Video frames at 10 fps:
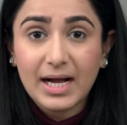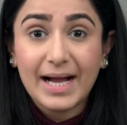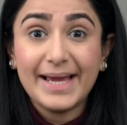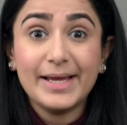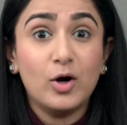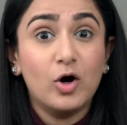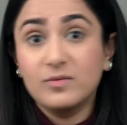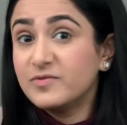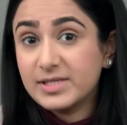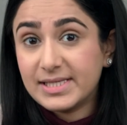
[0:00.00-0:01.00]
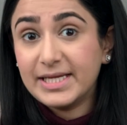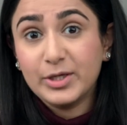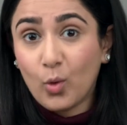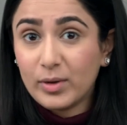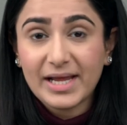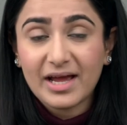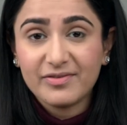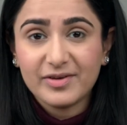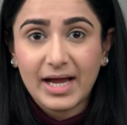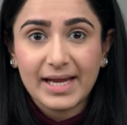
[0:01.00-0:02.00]
I obviously don't
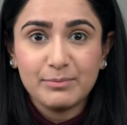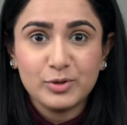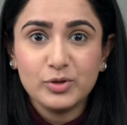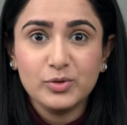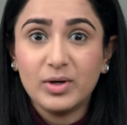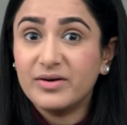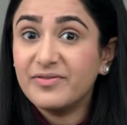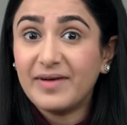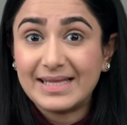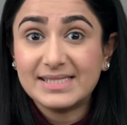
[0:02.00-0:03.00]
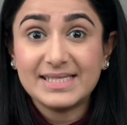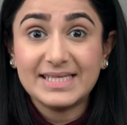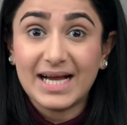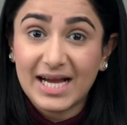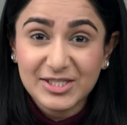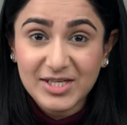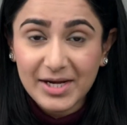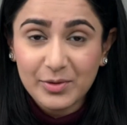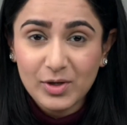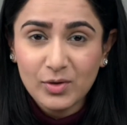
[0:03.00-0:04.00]
have time to do a fancy
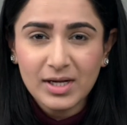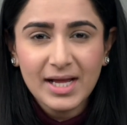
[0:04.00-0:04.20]
eyeshadow look,